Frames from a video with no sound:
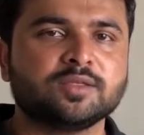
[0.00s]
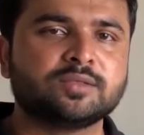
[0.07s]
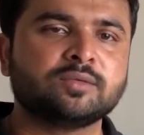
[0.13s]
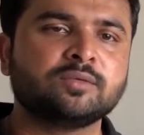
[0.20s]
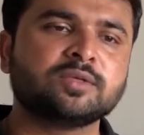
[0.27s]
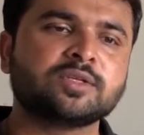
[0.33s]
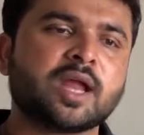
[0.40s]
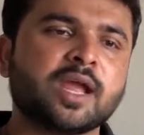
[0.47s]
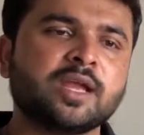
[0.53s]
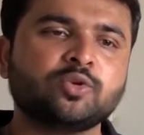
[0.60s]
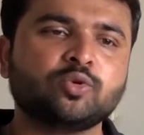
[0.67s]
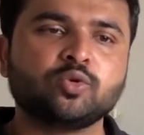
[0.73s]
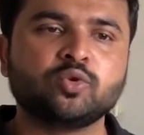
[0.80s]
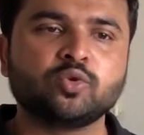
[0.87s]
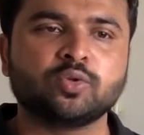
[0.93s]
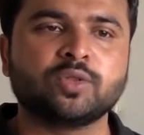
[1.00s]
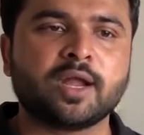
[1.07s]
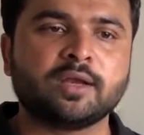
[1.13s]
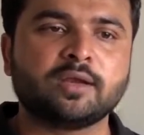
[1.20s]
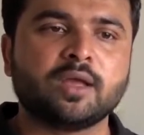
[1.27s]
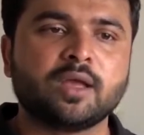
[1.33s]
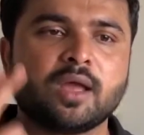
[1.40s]
So try to do
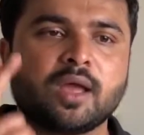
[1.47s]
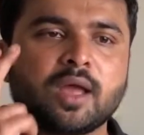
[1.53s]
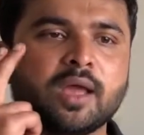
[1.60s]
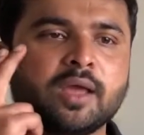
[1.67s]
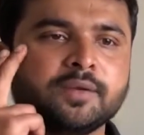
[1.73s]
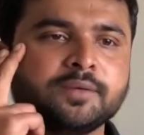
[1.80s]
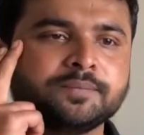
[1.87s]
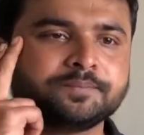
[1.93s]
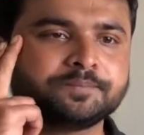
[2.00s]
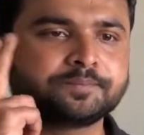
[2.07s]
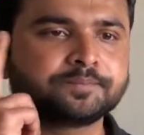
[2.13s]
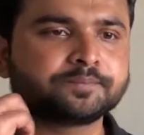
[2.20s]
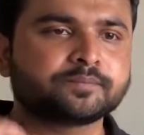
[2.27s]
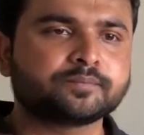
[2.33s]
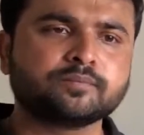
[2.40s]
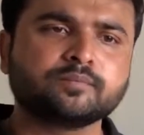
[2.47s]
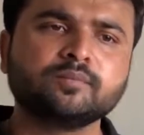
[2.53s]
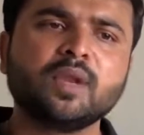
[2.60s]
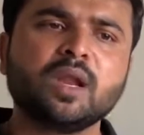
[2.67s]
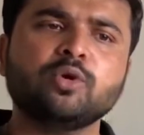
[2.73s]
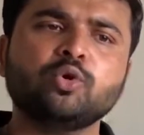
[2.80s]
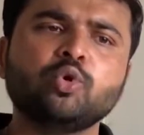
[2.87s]
that, and
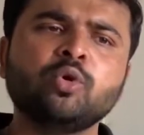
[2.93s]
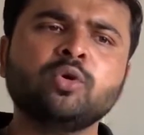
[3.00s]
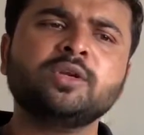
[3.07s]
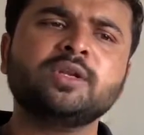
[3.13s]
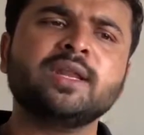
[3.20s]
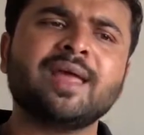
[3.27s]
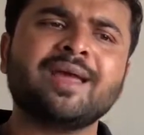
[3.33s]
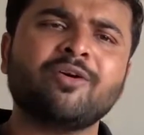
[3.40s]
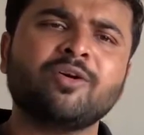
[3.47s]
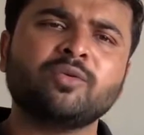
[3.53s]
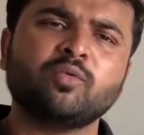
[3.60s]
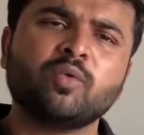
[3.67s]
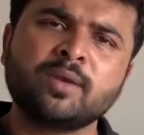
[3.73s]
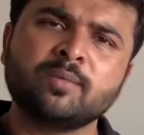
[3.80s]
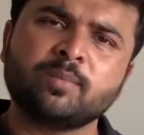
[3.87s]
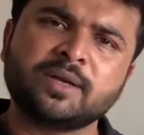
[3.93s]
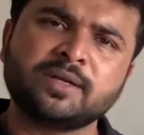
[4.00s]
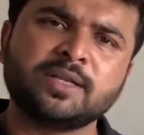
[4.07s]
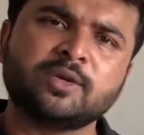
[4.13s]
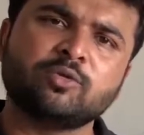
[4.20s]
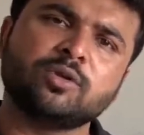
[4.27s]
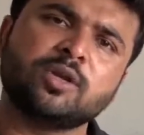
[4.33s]
don't rely on one
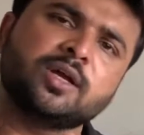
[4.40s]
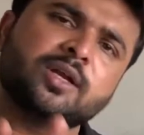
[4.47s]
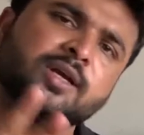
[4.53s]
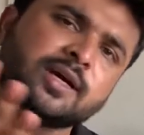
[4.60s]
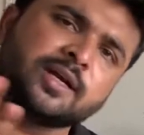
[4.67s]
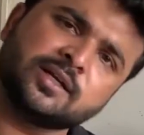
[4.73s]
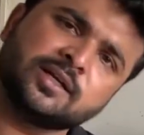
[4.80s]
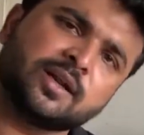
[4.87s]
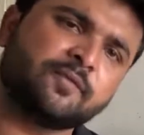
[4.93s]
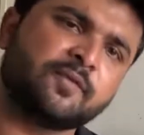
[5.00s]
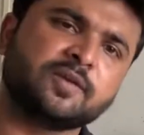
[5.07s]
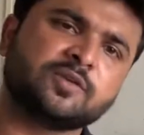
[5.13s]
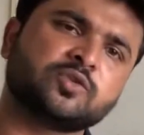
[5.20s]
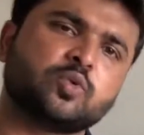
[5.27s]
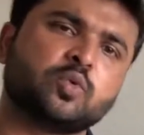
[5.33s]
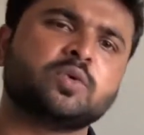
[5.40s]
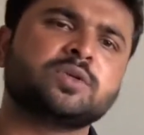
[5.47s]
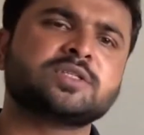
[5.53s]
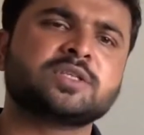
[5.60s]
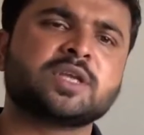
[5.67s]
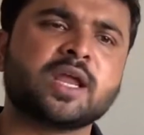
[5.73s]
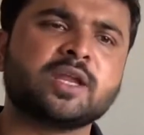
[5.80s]
particular current affairs
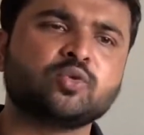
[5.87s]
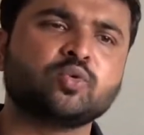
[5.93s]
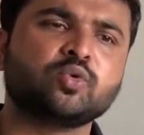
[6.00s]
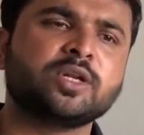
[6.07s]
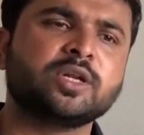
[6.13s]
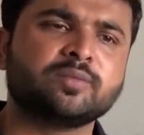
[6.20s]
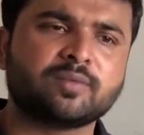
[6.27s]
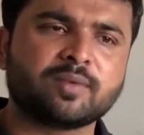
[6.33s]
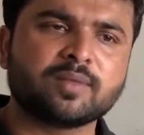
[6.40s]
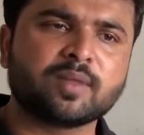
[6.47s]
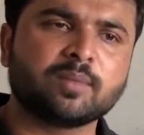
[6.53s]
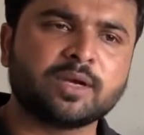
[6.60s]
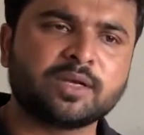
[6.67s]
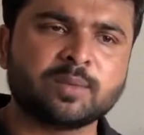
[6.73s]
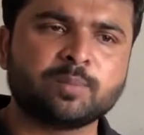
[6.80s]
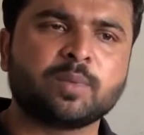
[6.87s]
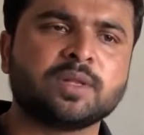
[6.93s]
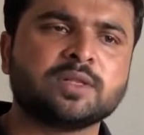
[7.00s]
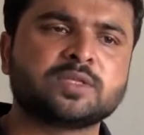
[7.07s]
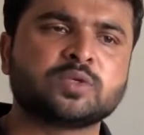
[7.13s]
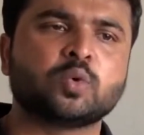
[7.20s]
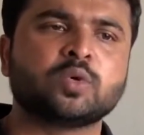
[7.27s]
source. Try to read from the
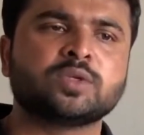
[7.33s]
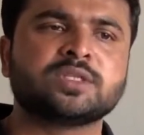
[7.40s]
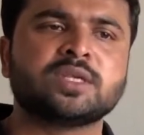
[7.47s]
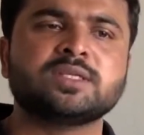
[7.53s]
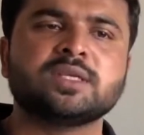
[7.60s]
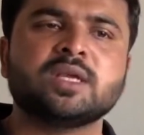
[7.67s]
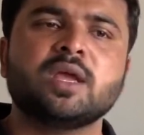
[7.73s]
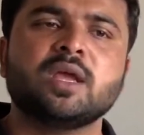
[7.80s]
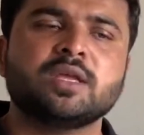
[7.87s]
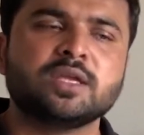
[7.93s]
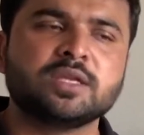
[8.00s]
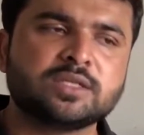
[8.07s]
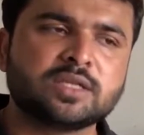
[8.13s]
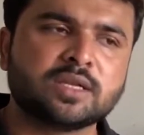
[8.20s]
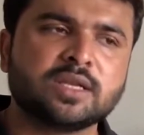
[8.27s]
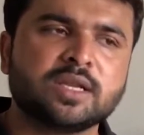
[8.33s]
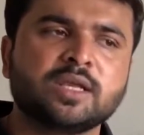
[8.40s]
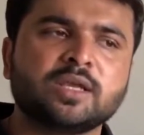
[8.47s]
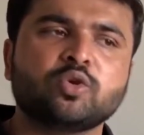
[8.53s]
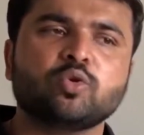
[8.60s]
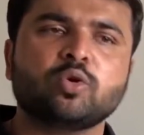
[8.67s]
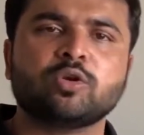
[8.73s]
multiple sources,
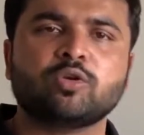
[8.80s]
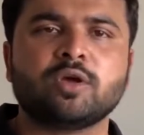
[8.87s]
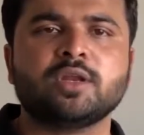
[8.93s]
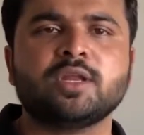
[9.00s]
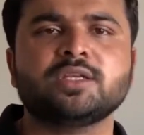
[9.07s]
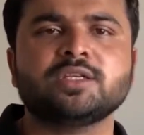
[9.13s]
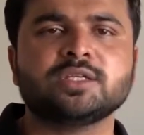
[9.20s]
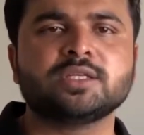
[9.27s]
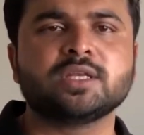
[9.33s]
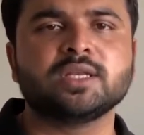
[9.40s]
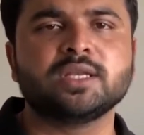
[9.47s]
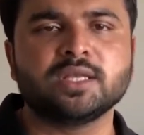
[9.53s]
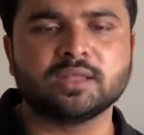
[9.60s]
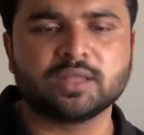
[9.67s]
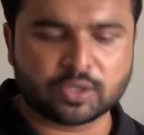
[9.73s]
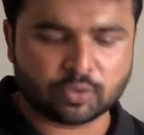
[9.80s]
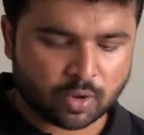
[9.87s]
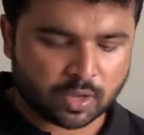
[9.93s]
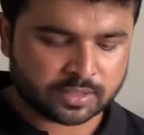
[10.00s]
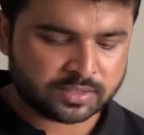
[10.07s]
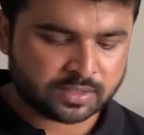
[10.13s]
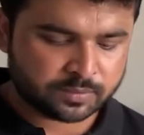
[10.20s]
interlink your knowledge, interlink the
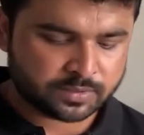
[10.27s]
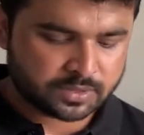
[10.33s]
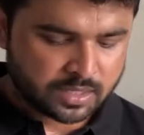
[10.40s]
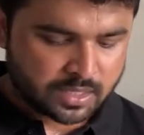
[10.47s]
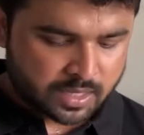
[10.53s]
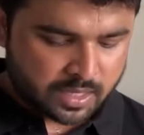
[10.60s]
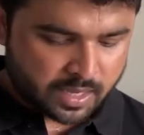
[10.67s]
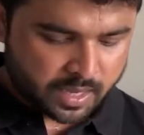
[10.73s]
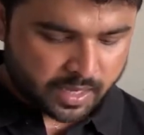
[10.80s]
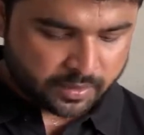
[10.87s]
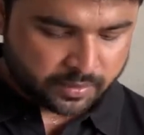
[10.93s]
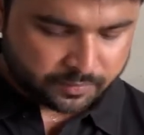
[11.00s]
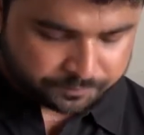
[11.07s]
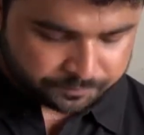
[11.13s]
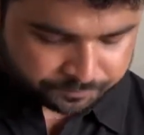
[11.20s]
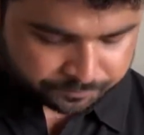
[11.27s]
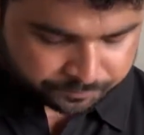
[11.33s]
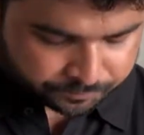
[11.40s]
concepts, and